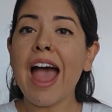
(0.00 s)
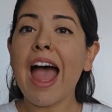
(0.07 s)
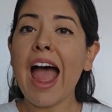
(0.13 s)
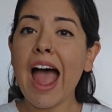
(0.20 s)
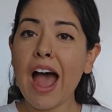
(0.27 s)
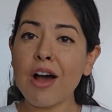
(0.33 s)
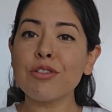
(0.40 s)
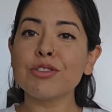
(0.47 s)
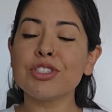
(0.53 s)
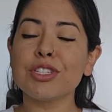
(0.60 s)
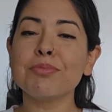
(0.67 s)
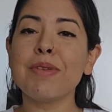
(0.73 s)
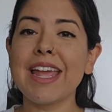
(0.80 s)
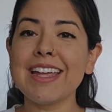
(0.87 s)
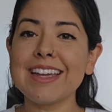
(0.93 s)
how
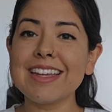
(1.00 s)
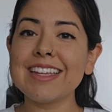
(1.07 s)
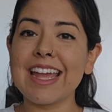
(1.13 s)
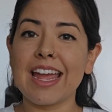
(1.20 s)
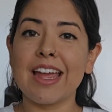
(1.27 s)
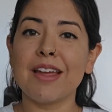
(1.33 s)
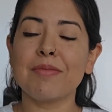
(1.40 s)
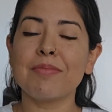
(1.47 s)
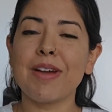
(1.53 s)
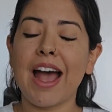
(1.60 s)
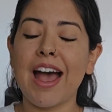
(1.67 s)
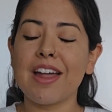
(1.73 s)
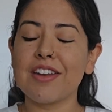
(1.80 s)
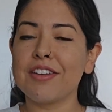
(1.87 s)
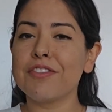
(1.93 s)
to make a game
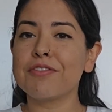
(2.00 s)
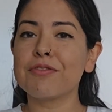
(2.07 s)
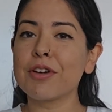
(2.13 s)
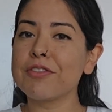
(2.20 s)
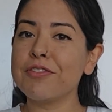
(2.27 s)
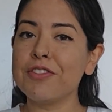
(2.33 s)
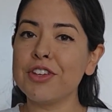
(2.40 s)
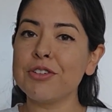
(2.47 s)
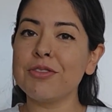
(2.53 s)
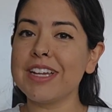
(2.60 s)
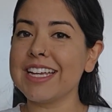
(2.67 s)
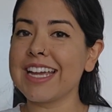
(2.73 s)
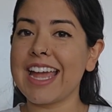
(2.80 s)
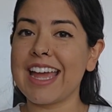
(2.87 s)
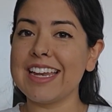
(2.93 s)
out of
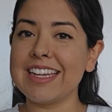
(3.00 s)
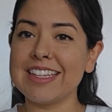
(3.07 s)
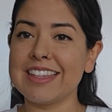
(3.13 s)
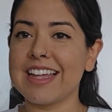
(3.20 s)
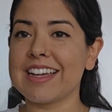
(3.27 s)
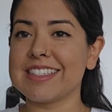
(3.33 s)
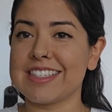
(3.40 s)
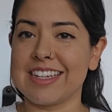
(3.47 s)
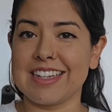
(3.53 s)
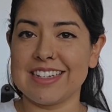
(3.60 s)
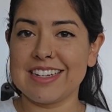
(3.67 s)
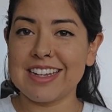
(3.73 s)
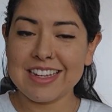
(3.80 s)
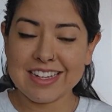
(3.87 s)
reviewing any lesson.